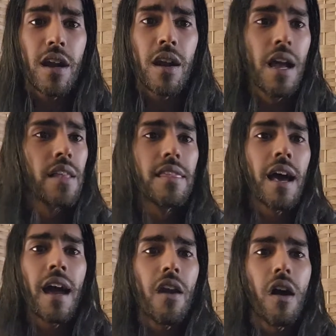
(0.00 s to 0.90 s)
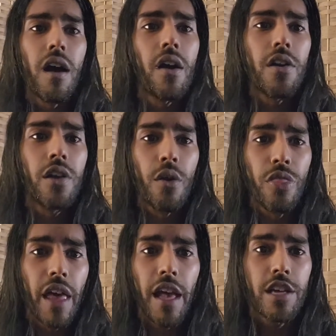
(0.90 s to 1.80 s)
That, uh, uh, you know,
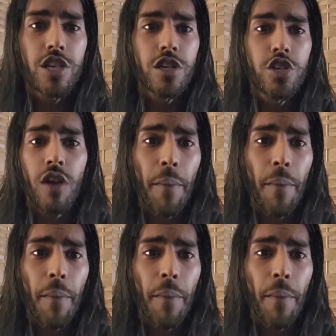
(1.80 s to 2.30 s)
they should trample